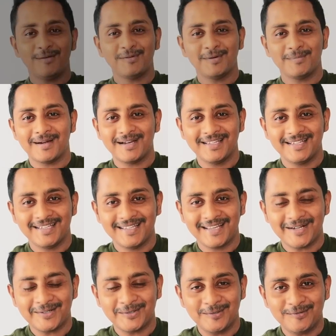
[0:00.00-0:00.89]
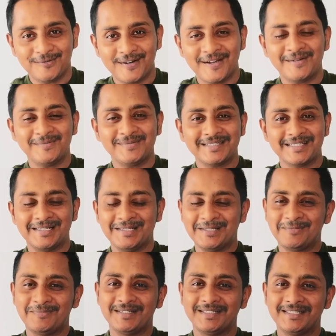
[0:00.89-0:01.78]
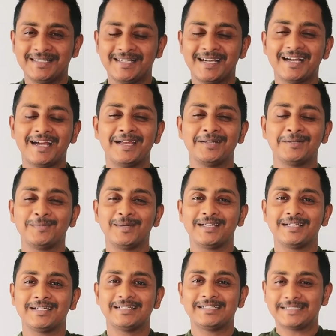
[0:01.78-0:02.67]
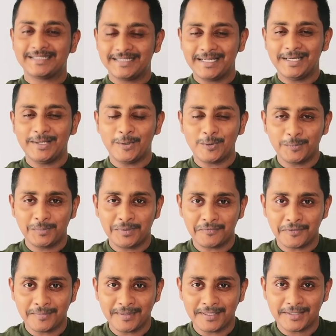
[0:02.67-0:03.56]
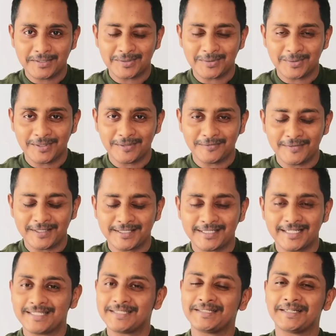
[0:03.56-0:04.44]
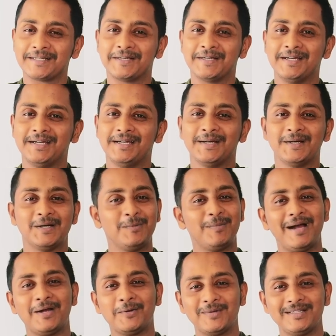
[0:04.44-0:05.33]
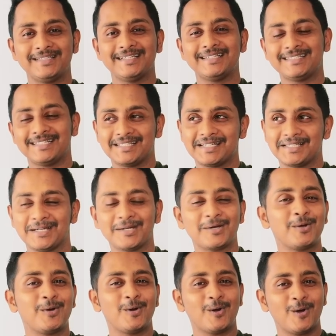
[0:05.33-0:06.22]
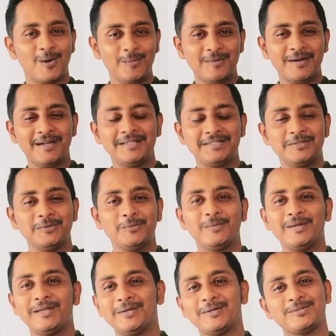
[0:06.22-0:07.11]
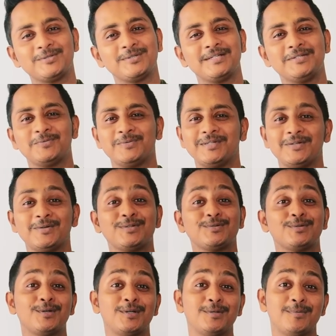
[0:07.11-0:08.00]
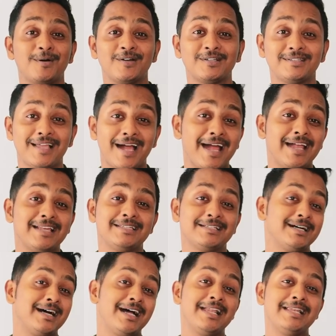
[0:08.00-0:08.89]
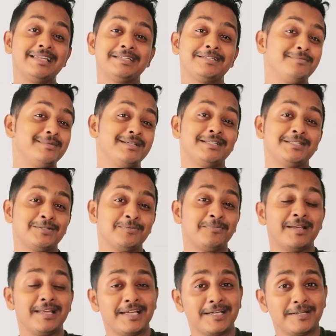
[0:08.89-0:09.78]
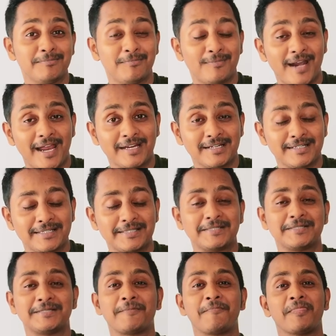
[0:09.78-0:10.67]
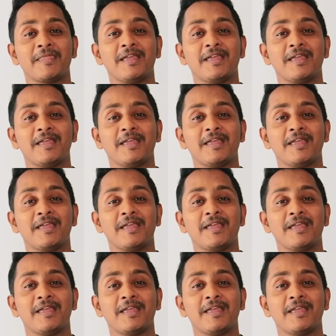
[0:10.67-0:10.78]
everybody, Nakul from Skills P T E Academic. Really hope everybody is doing fantastic. I'm back with that another comprehensive video. Today's video is all about that ultimate spelling practice.